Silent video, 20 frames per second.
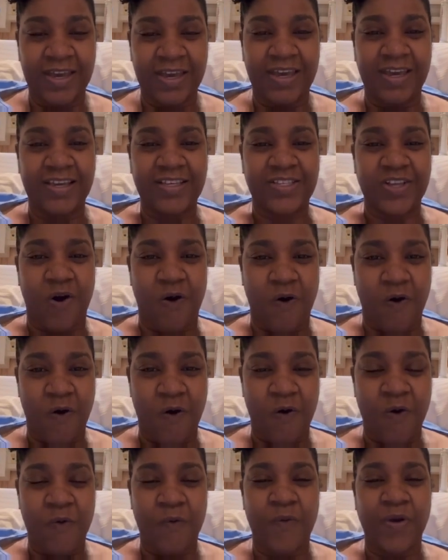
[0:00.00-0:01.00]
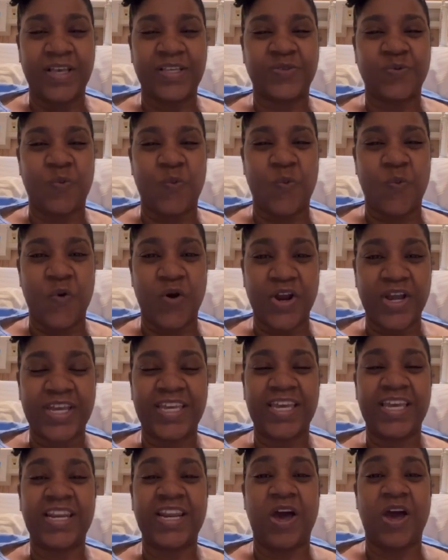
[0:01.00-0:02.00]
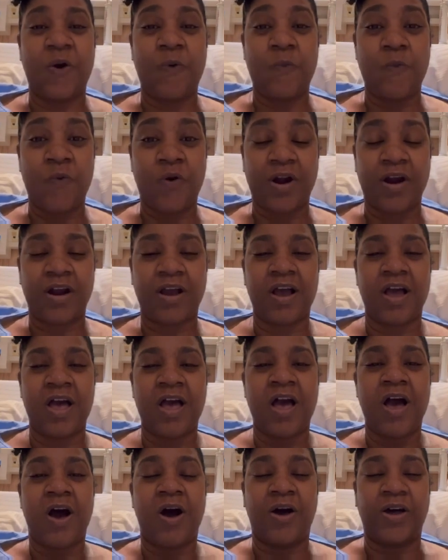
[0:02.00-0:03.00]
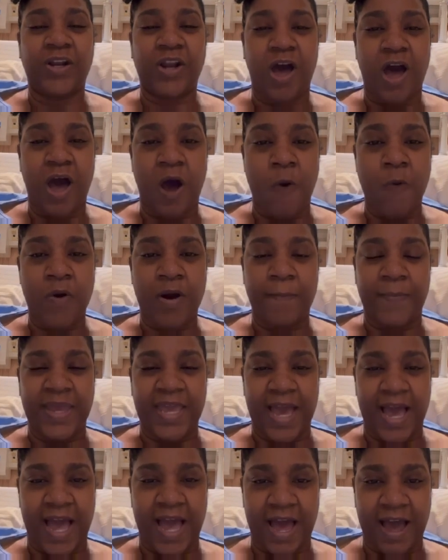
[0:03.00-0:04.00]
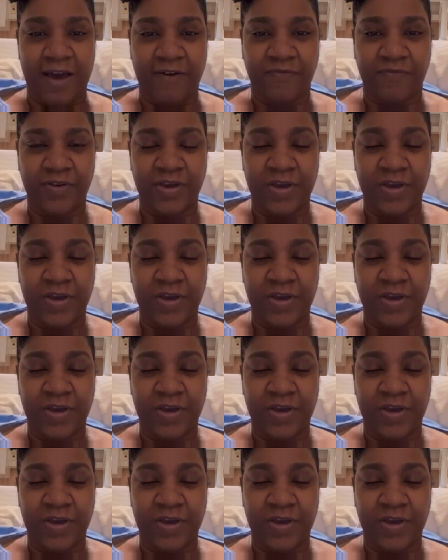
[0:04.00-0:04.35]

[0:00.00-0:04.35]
is always working a work on our behalf.